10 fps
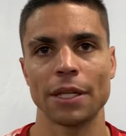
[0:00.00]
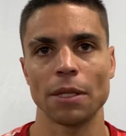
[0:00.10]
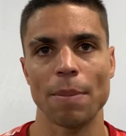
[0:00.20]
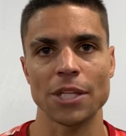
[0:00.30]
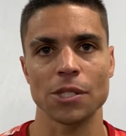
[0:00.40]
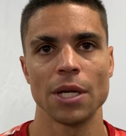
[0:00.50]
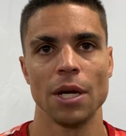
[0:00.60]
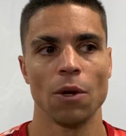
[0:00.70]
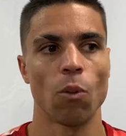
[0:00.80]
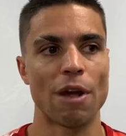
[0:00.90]
I think the best
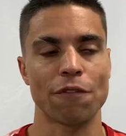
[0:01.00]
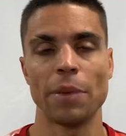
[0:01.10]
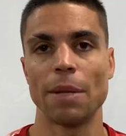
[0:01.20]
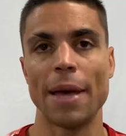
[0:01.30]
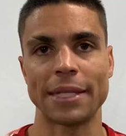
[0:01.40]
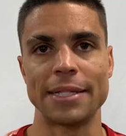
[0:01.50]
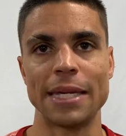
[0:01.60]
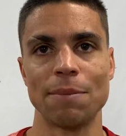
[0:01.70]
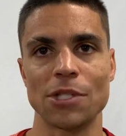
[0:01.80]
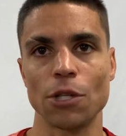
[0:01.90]
way for me to make the
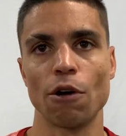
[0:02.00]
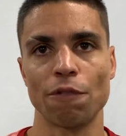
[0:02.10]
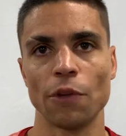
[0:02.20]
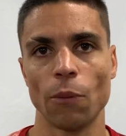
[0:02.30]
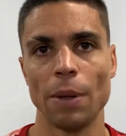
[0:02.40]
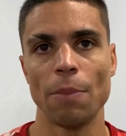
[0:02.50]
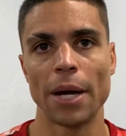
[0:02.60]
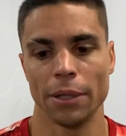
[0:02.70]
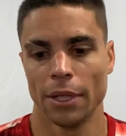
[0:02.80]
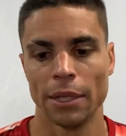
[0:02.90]
team is to go for the win.
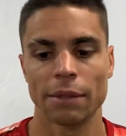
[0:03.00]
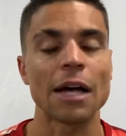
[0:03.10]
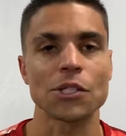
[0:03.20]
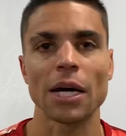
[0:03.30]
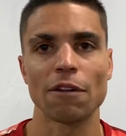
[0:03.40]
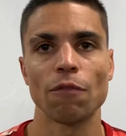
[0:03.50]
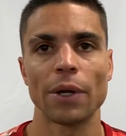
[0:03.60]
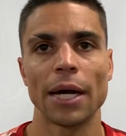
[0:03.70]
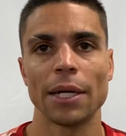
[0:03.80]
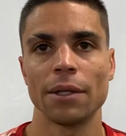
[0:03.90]
But that was kind of
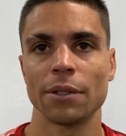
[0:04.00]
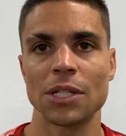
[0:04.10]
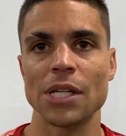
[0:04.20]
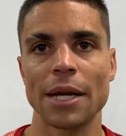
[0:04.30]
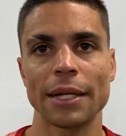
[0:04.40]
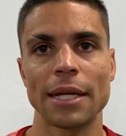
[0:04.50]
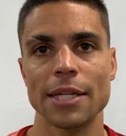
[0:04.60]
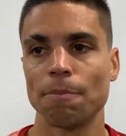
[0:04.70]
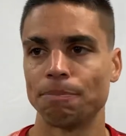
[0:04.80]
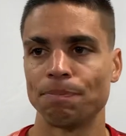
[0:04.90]
what I decided at that
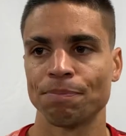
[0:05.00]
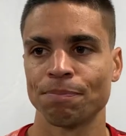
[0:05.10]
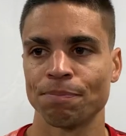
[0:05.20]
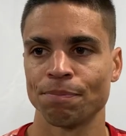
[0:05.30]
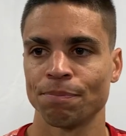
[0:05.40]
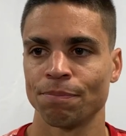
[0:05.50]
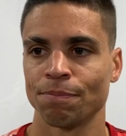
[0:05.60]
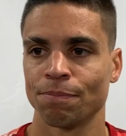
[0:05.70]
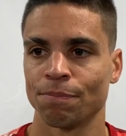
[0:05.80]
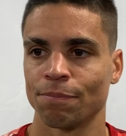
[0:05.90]
time. How thankful
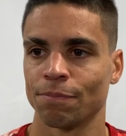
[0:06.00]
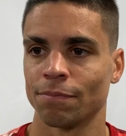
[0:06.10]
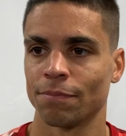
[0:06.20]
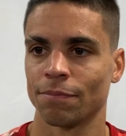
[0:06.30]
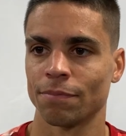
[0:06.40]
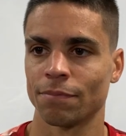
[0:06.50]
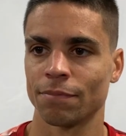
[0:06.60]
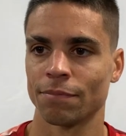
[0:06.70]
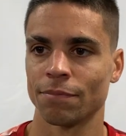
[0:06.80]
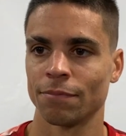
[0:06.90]
are you to have your
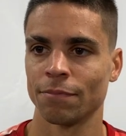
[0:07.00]
health?